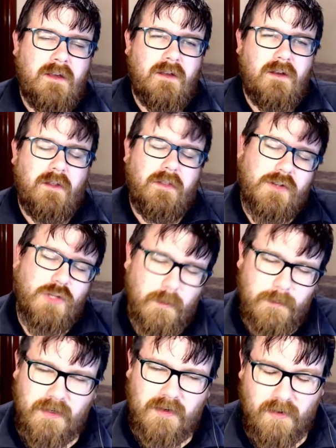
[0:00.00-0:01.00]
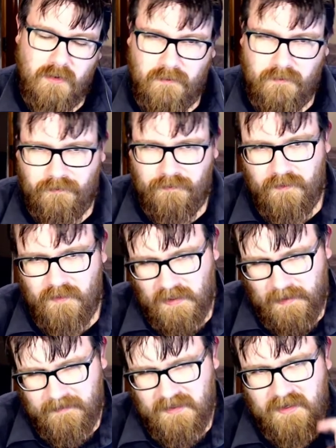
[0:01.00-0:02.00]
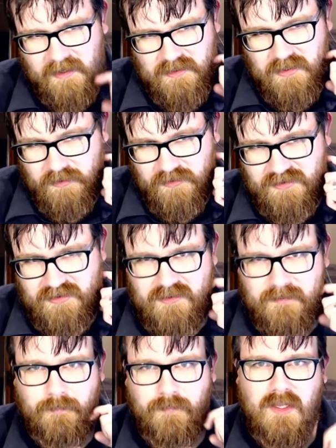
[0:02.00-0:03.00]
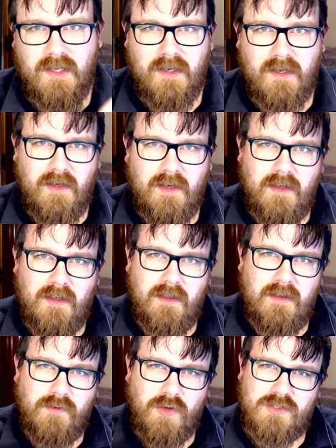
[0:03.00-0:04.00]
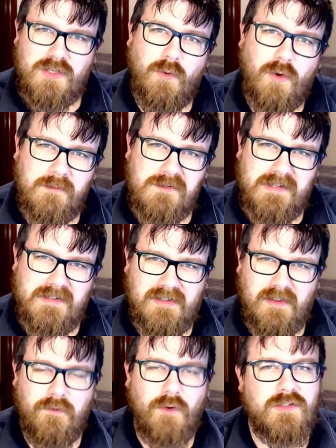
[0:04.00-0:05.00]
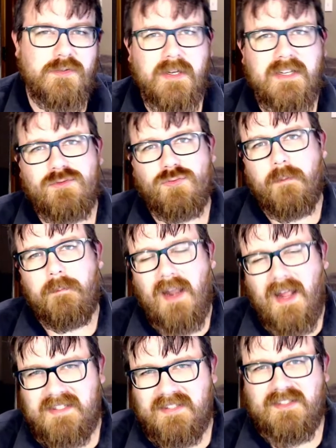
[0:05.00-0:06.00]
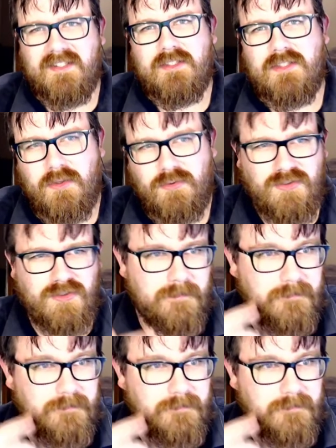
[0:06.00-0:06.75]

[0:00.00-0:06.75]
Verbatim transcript: on the topic of updating toasts, you've got two options. The first one is replacing a toast.